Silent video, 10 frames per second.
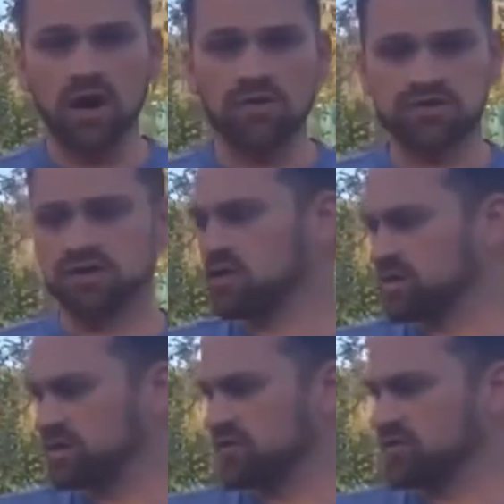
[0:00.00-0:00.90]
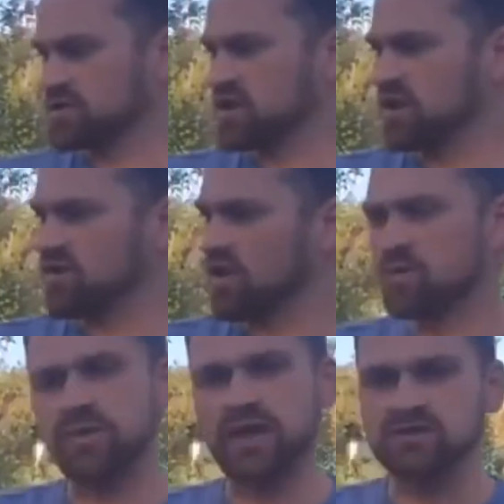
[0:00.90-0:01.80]
There's a little bit differences here or there,
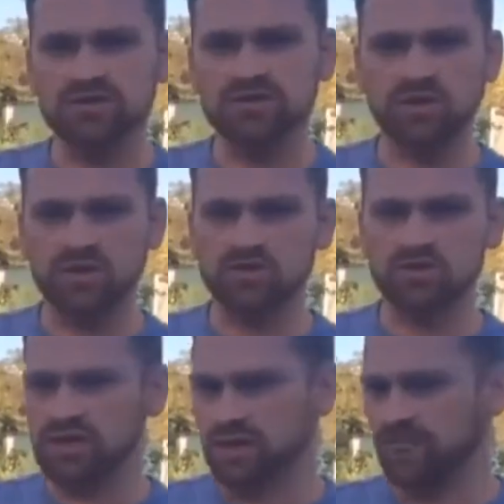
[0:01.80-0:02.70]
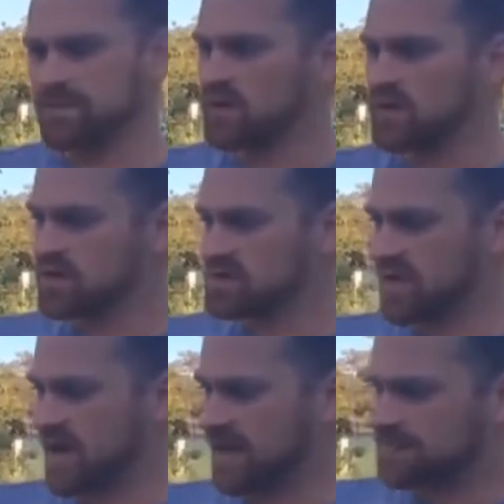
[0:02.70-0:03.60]
but that's what's so interesting, is
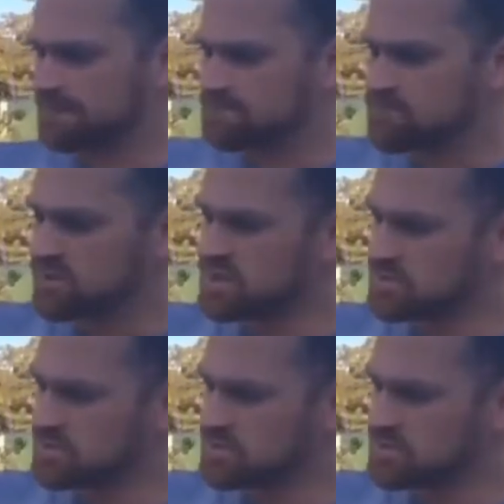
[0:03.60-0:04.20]
that these